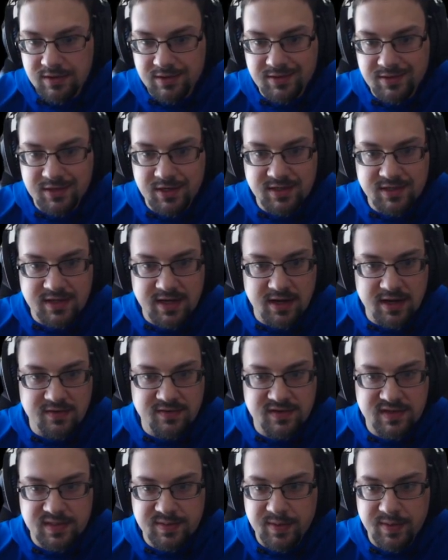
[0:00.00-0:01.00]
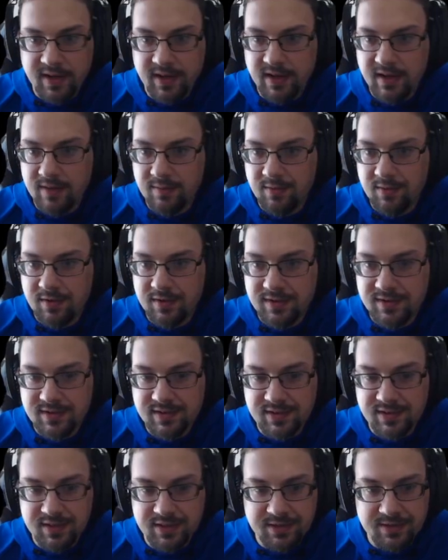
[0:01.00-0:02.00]
just out of spite, I'm going to
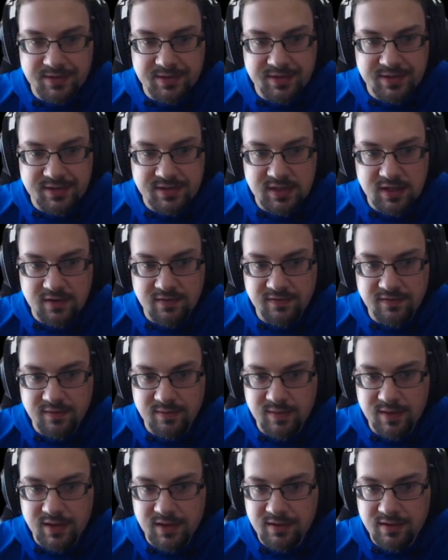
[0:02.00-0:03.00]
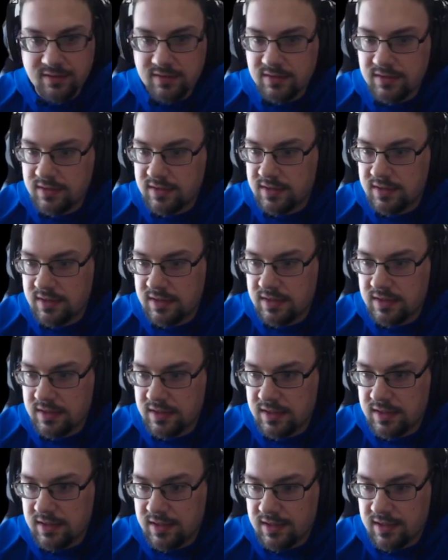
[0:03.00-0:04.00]
steal their sulfur mine.
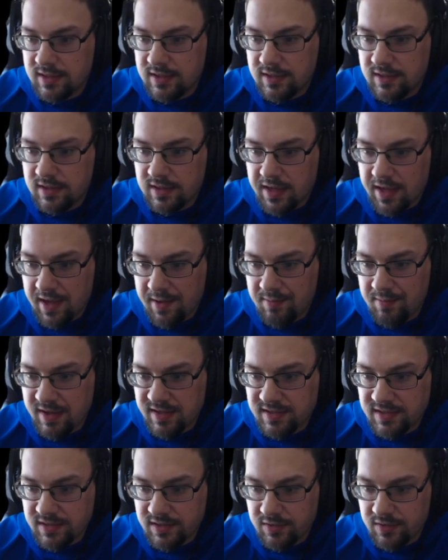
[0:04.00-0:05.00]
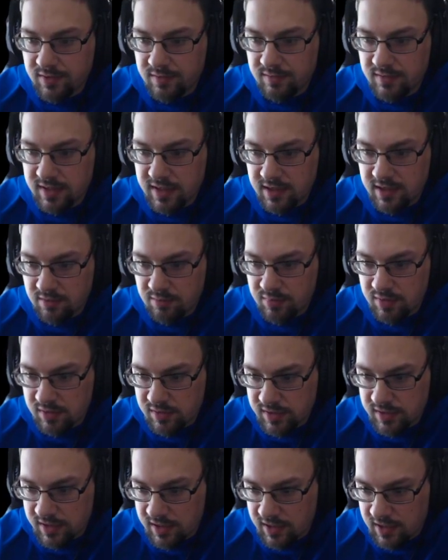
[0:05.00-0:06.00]
I might slow them down
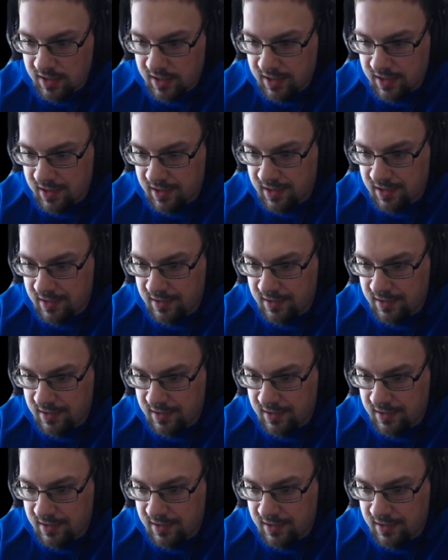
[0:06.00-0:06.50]
building a